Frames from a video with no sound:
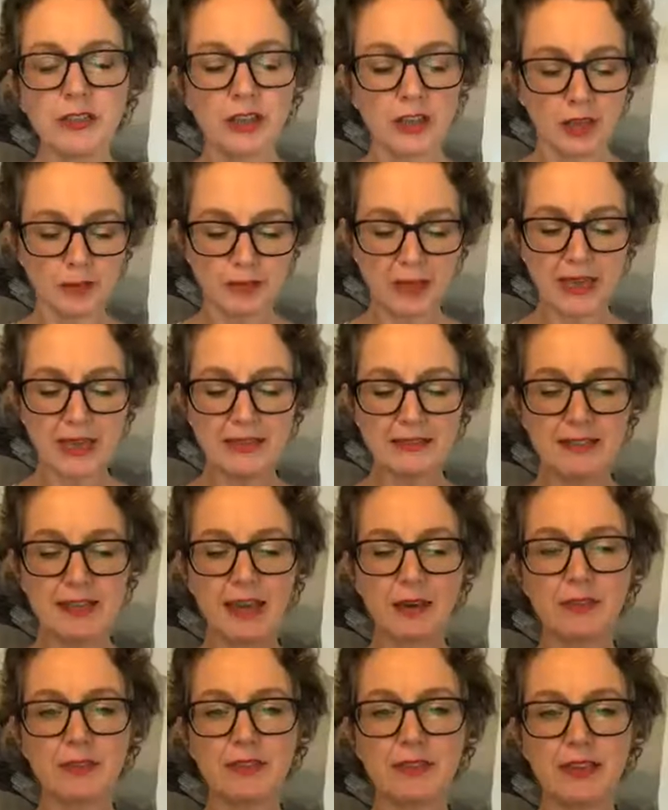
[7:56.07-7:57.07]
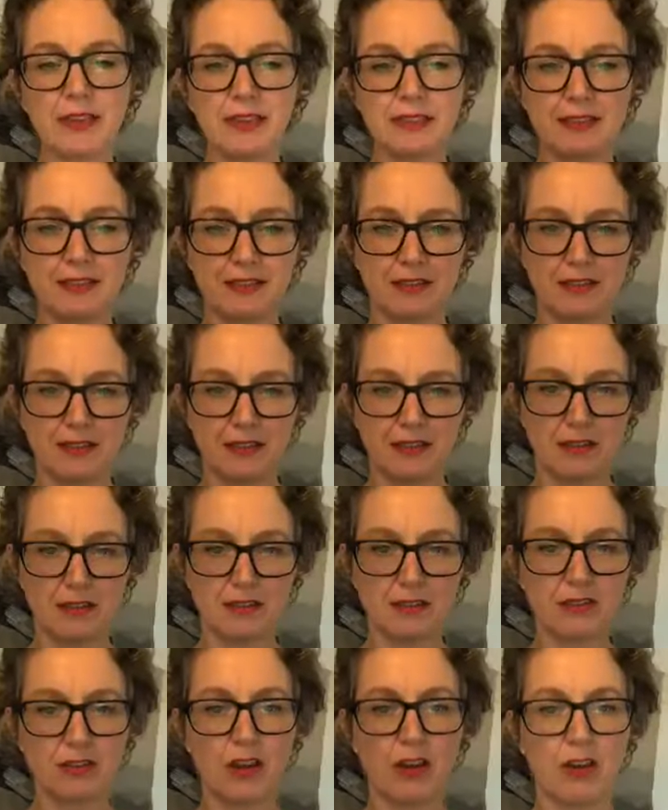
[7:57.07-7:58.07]
I picked out this
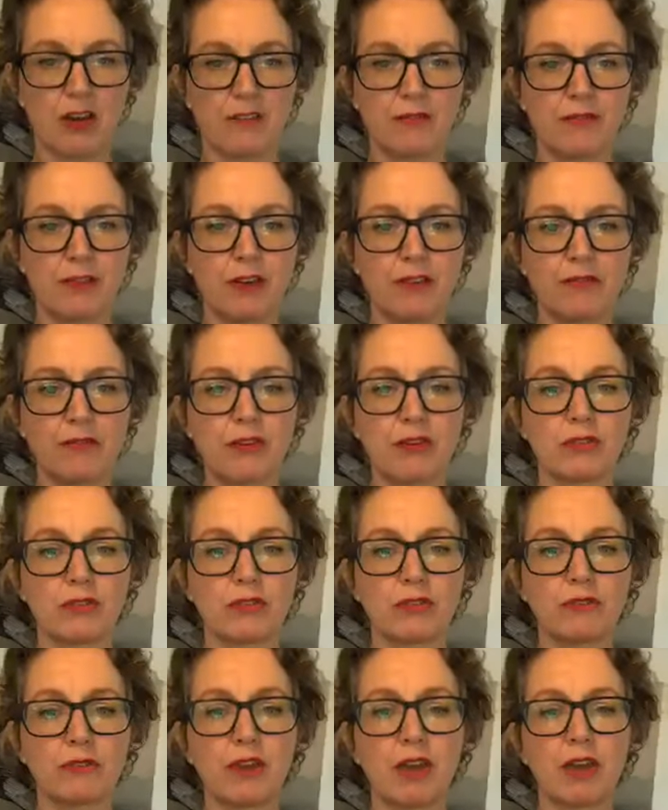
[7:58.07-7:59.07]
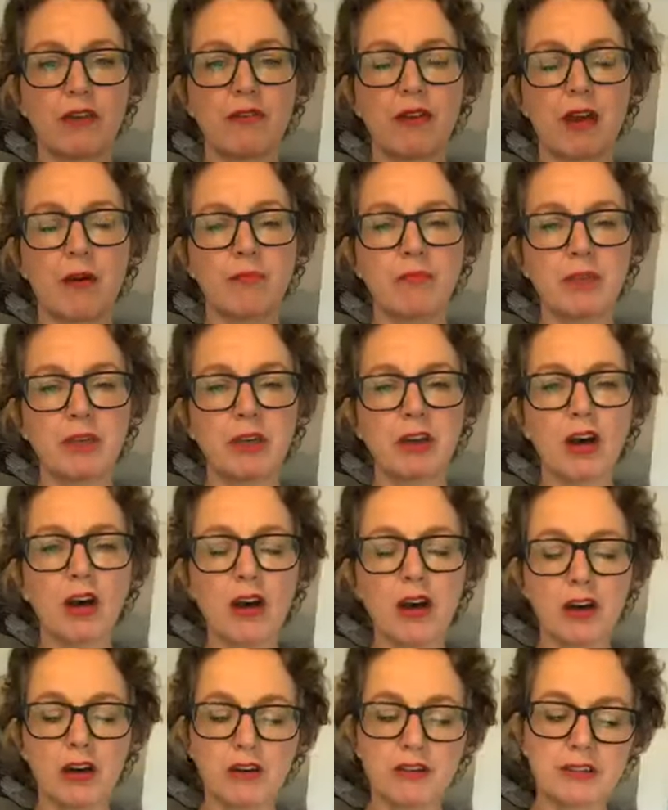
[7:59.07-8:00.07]
scarf of yours, Fiona,
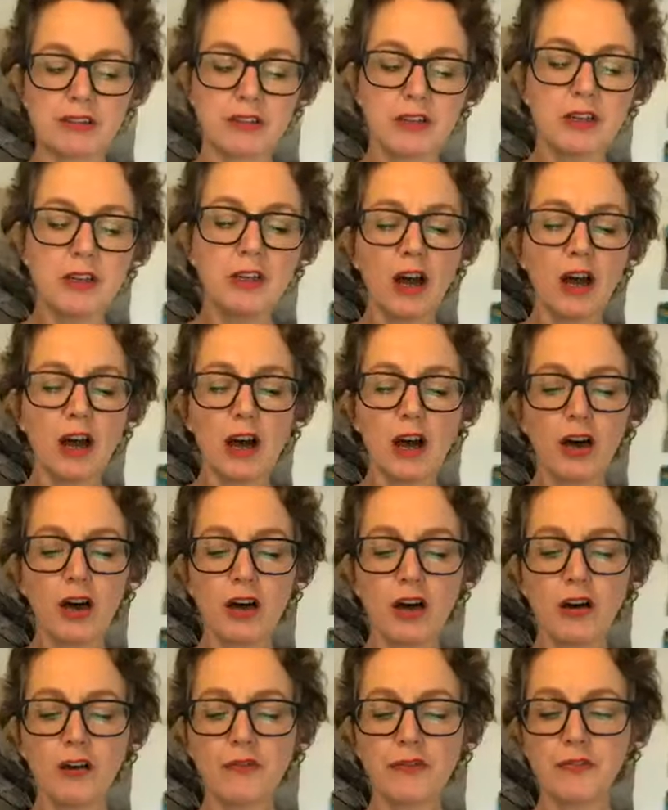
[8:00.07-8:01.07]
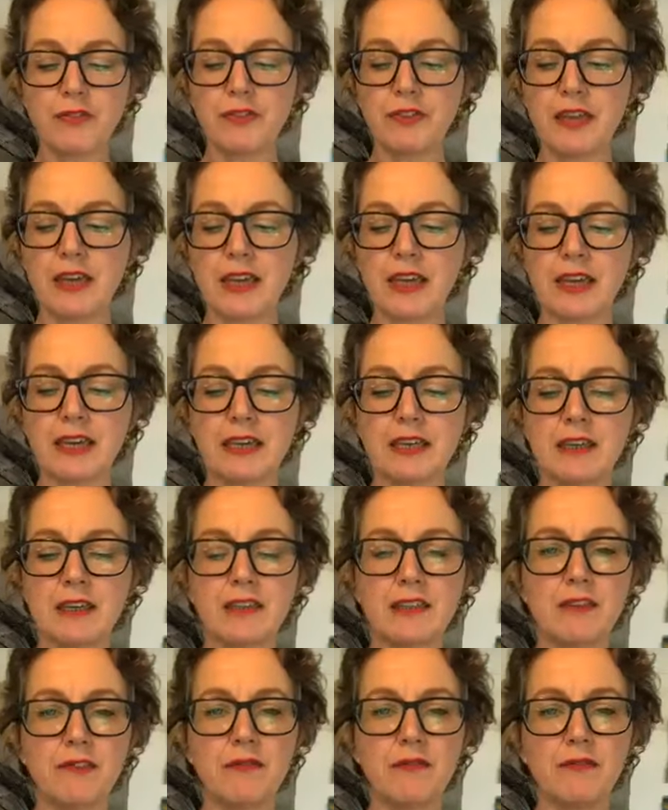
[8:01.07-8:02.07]
because of the
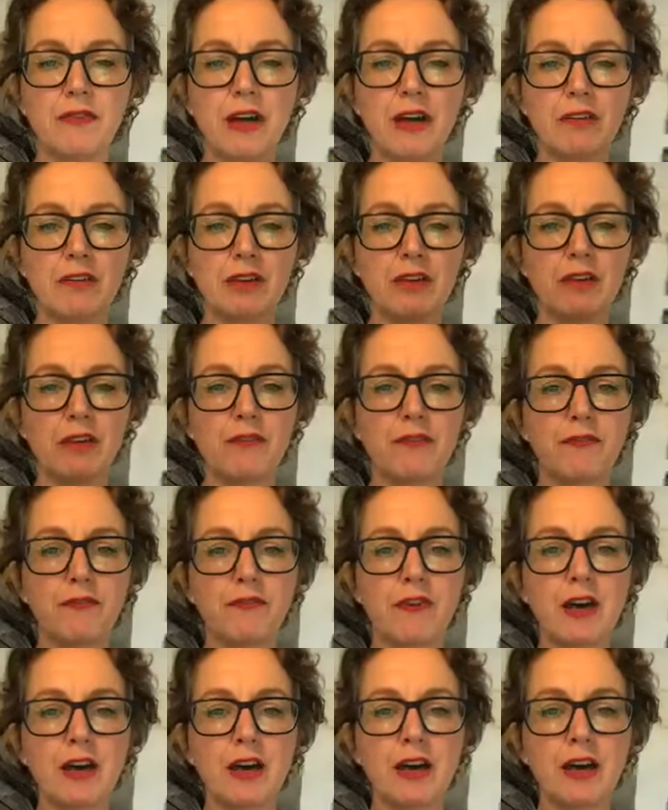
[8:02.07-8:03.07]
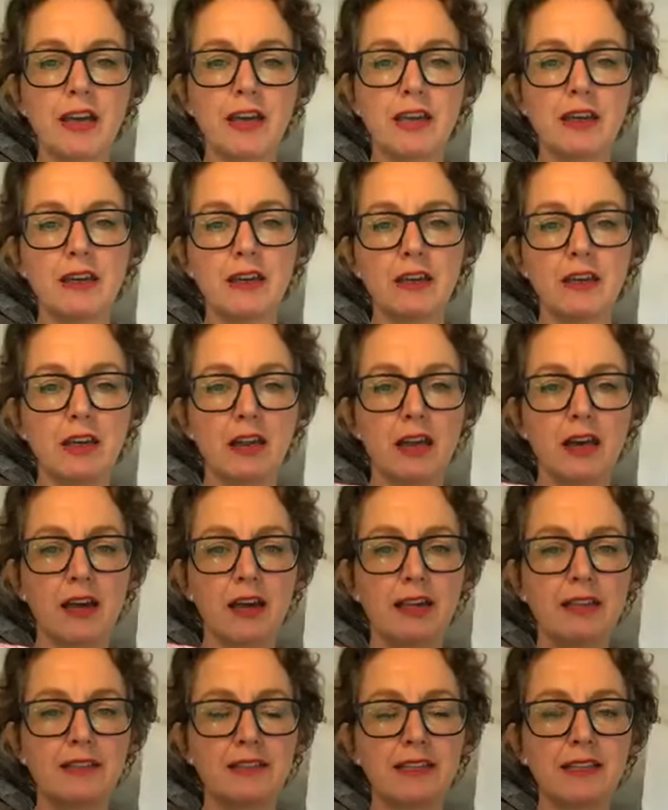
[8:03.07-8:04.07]
very fine
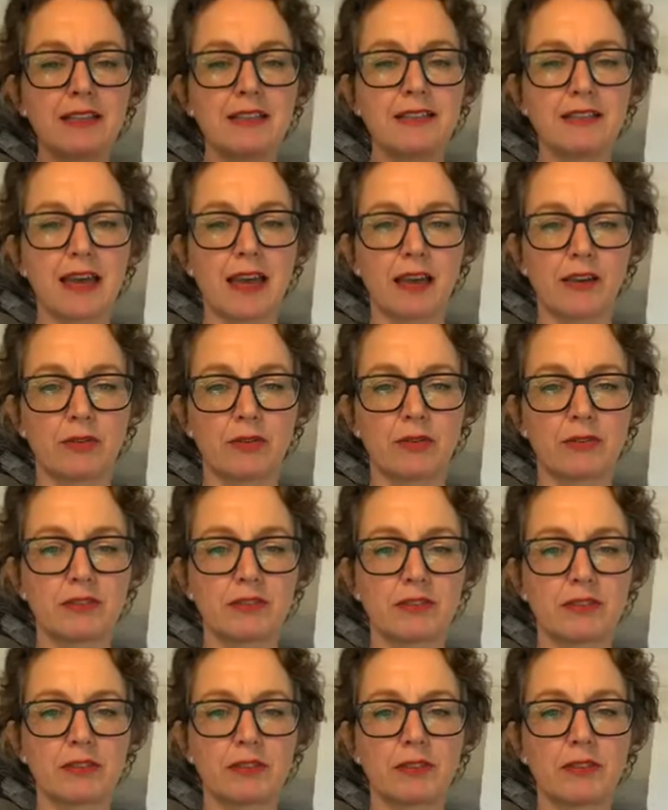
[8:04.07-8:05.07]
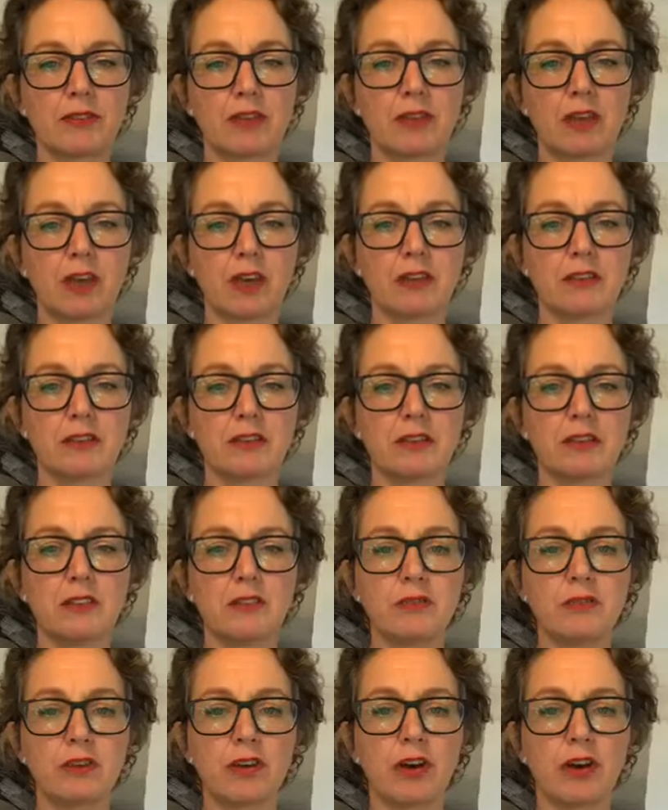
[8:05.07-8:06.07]
line details that
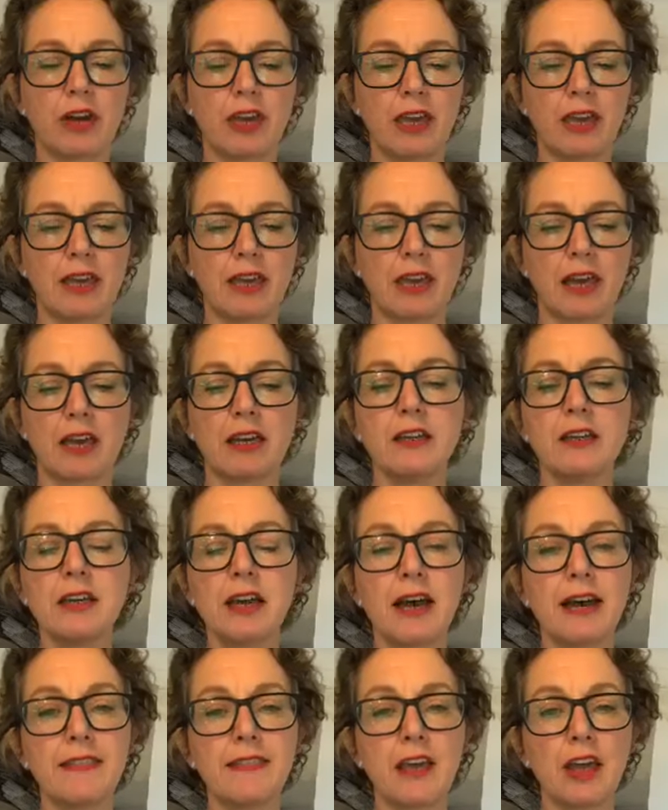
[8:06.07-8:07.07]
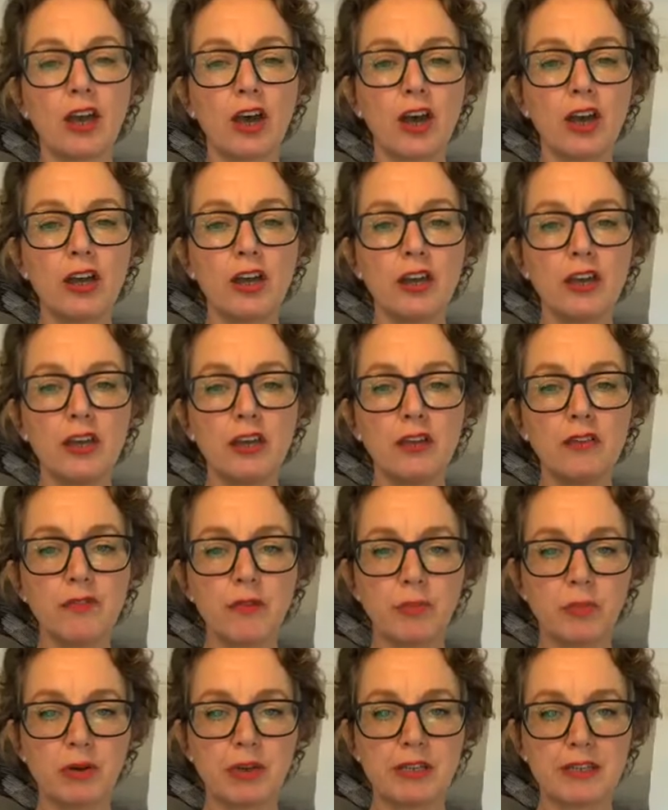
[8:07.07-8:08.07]
you've got here, and they're
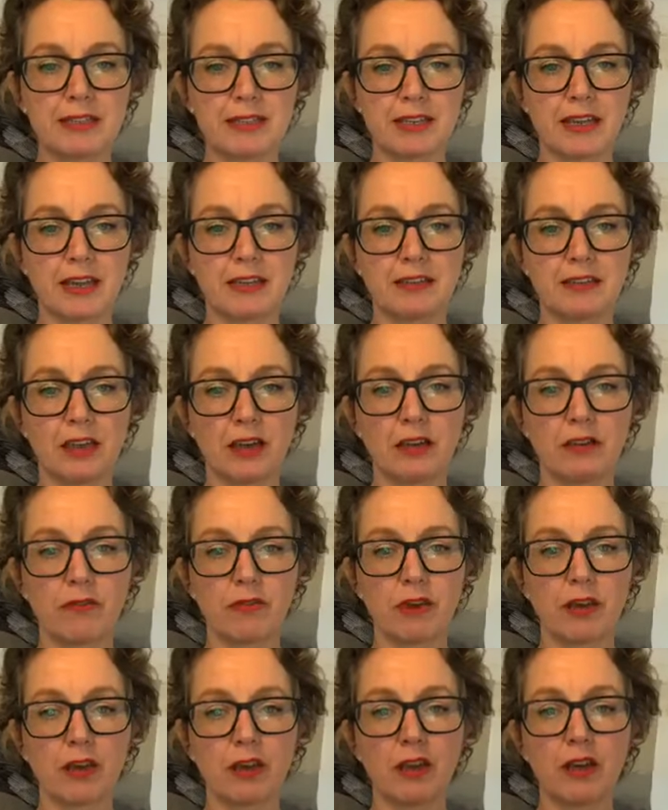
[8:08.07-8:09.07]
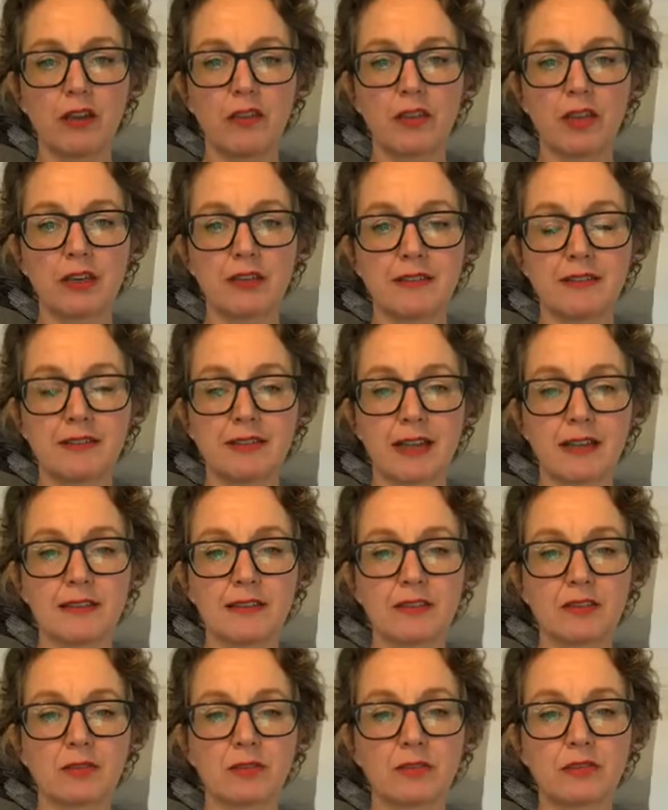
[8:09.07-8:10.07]
overprinted over other
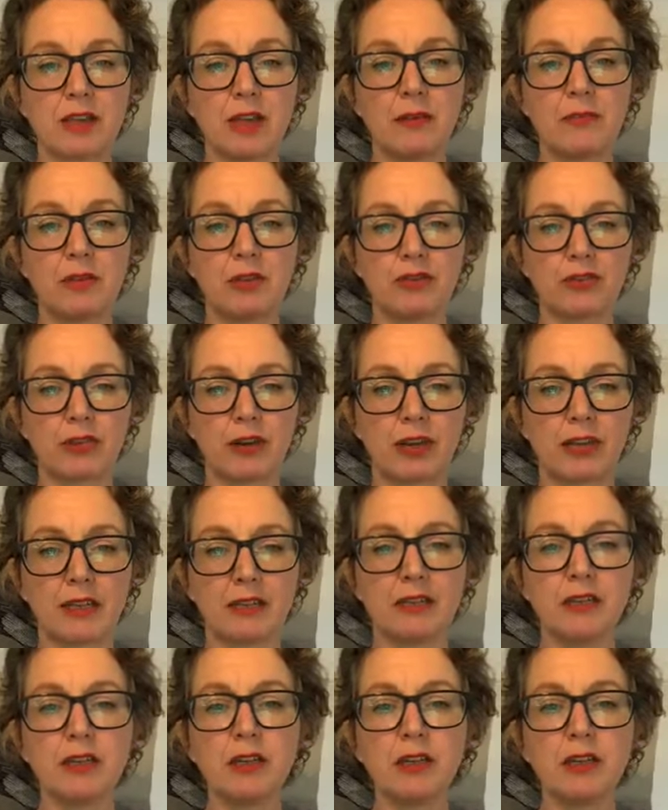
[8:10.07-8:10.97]
stenciled imagery.